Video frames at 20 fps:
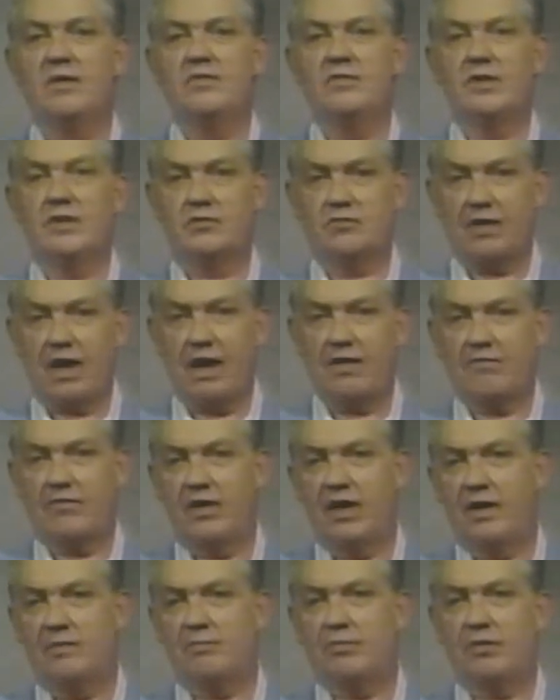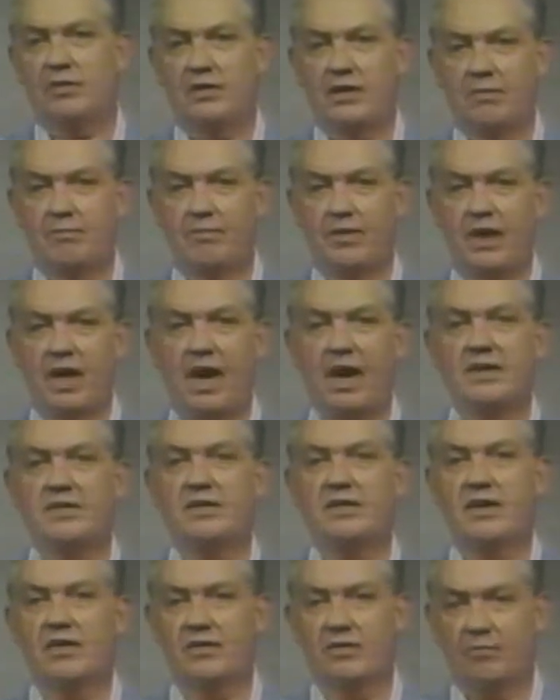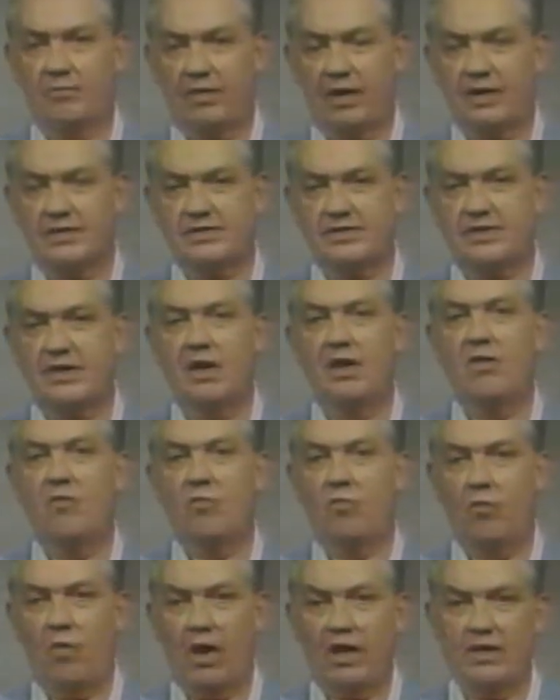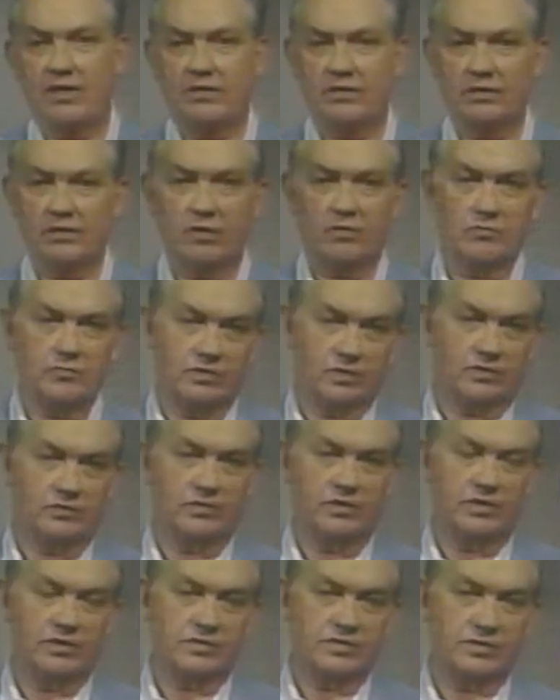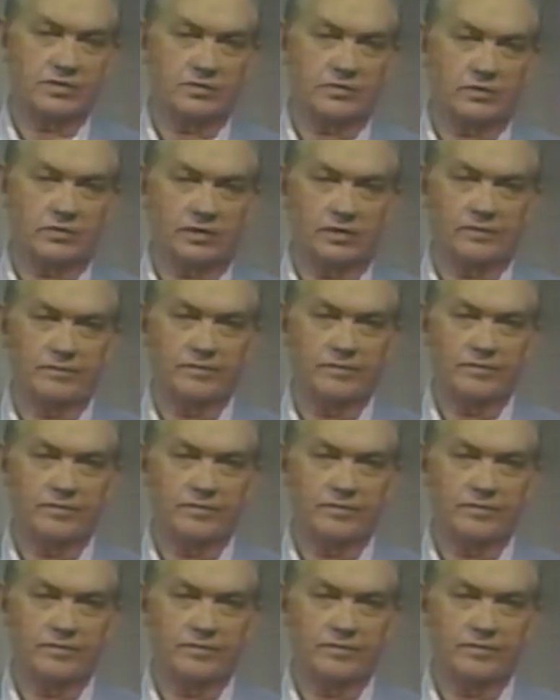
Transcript: The driver had pulled up behind another bus waiting to load children at the school.